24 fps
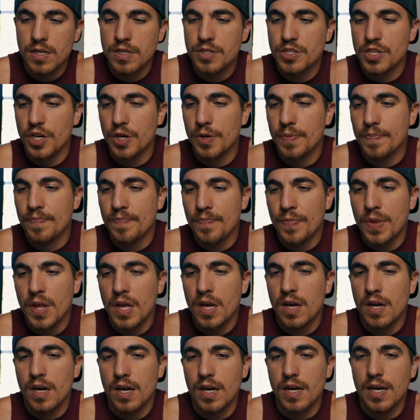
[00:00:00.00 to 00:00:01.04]
So,
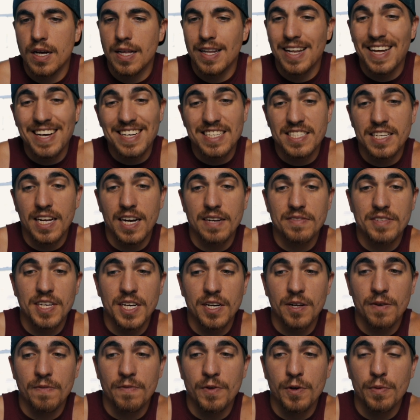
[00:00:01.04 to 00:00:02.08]
uh, like I said, I've
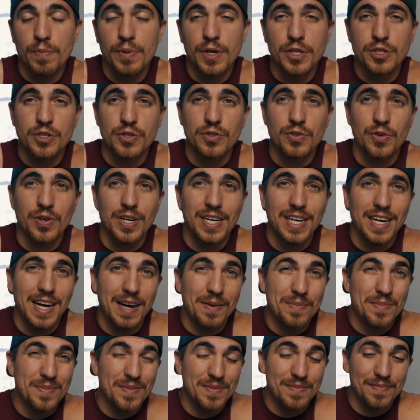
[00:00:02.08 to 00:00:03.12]
taken a few pictures on it.
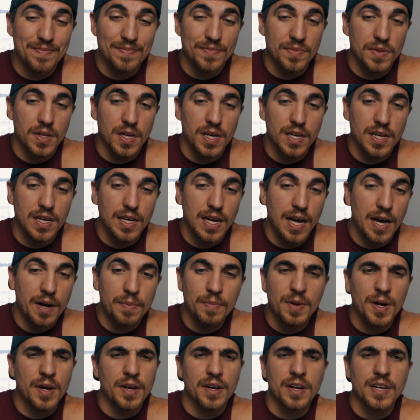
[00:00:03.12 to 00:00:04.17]
I'm uh,
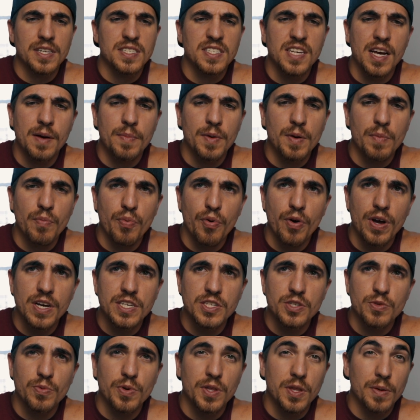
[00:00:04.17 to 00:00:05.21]
I'm not going to say I'm
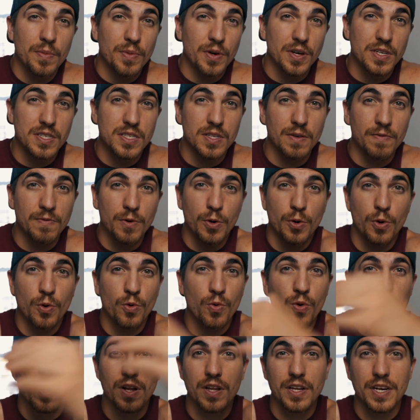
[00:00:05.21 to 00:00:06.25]
impressed with it because the photo
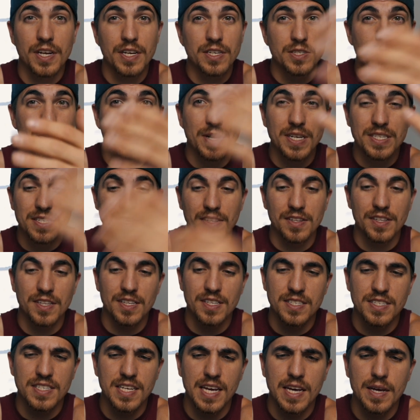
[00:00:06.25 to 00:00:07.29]
quality is basically
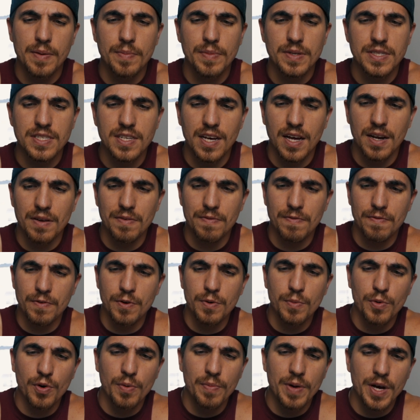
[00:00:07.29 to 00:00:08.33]
the same. It's got a
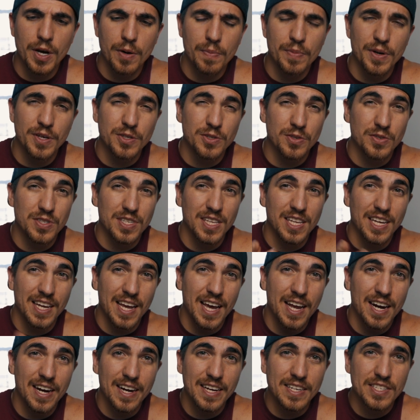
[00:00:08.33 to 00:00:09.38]
few more megapixels than the
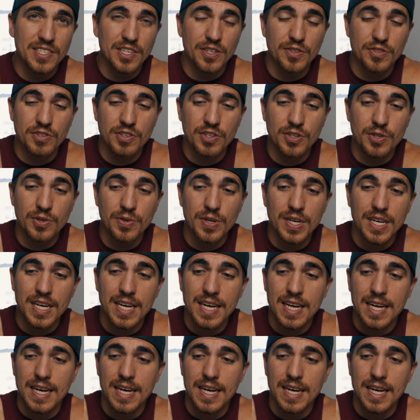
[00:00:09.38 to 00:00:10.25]
Canon SL2.